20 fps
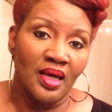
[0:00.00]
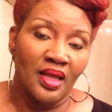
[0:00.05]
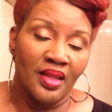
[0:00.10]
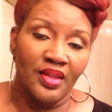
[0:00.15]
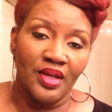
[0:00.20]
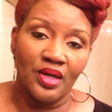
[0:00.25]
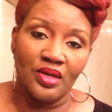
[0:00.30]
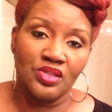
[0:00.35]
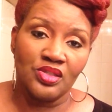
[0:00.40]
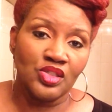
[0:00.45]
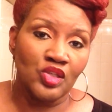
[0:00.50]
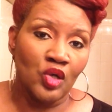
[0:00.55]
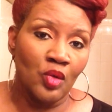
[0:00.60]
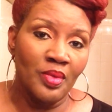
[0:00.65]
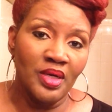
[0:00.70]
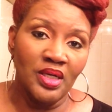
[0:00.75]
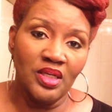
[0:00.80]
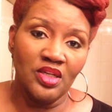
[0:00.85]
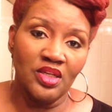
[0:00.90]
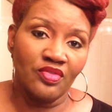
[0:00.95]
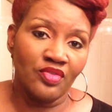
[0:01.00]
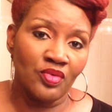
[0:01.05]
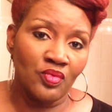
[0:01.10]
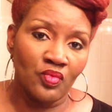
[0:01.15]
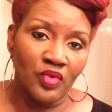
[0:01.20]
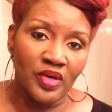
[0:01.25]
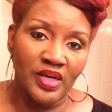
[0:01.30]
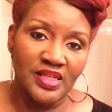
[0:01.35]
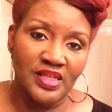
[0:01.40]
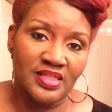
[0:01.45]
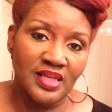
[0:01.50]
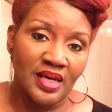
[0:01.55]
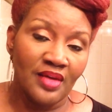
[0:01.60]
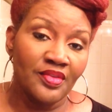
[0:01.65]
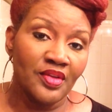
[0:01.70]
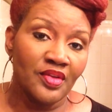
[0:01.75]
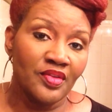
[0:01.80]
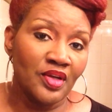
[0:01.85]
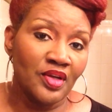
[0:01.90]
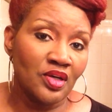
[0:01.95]
There are so many different reds out
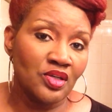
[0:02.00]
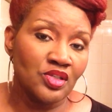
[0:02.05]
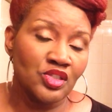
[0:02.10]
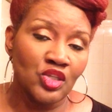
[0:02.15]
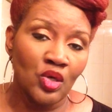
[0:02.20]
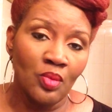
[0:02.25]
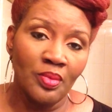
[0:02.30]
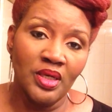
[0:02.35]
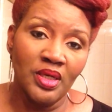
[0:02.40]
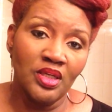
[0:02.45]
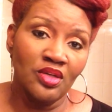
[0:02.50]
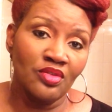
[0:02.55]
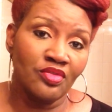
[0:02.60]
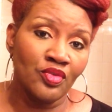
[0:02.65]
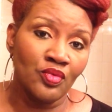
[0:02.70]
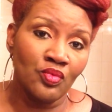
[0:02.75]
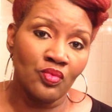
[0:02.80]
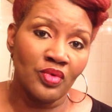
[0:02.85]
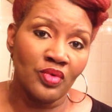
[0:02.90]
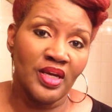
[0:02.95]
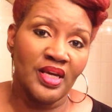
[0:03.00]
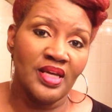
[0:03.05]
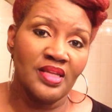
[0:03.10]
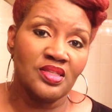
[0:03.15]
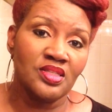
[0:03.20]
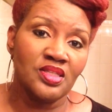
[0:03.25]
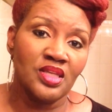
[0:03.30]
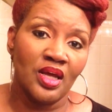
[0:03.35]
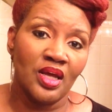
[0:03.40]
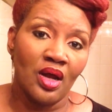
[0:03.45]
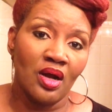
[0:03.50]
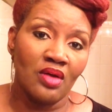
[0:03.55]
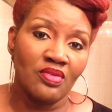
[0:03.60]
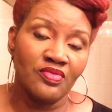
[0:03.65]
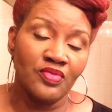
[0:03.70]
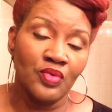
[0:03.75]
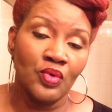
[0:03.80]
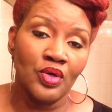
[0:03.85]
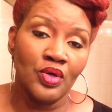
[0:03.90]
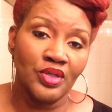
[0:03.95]
there. There are so many different reds that are
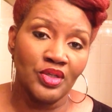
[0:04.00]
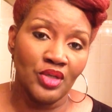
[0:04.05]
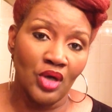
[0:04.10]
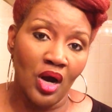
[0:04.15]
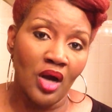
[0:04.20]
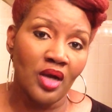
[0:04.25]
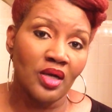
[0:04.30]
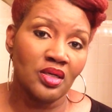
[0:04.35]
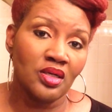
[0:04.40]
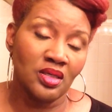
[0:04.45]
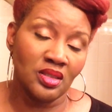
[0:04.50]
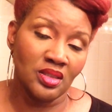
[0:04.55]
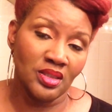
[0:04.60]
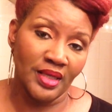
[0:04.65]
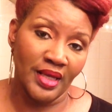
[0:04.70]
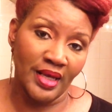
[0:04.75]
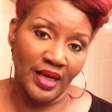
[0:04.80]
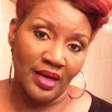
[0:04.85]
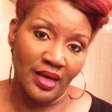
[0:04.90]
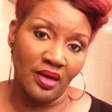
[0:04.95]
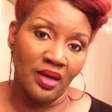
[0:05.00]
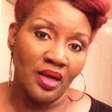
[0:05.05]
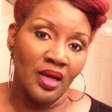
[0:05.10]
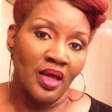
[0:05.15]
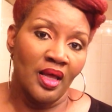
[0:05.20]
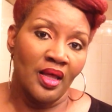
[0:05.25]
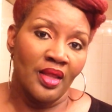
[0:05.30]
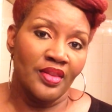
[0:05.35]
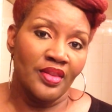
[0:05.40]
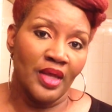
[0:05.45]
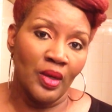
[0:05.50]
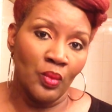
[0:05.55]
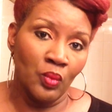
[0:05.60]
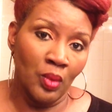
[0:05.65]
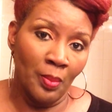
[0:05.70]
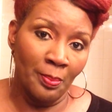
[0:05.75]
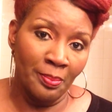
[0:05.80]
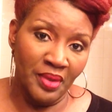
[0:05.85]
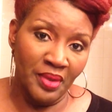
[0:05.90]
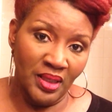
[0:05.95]
for dark colored hair that will
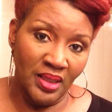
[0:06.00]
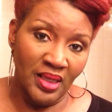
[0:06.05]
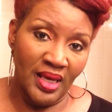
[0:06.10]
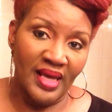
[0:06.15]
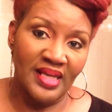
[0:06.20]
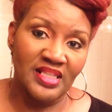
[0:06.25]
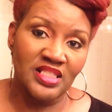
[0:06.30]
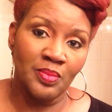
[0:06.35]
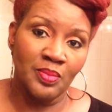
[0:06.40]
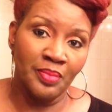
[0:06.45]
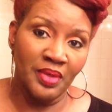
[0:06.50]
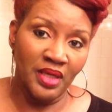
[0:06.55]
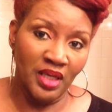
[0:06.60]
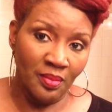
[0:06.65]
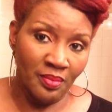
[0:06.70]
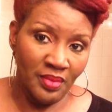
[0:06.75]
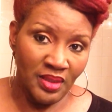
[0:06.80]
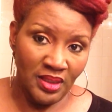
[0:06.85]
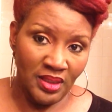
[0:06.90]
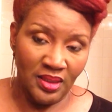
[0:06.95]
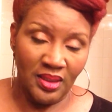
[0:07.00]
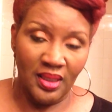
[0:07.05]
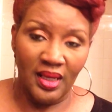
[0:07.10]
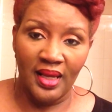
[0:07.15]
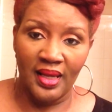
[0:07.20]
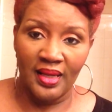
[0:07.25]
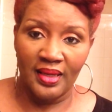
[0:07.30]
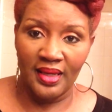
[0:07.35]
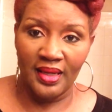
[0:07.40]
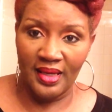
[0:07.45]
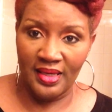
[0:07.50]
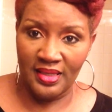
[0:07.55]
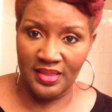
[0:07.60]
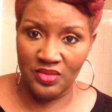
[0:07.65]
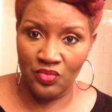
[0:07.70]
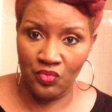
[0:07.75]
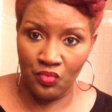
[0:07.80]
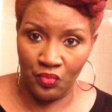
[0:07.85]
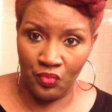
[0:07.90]
be as pigmented and as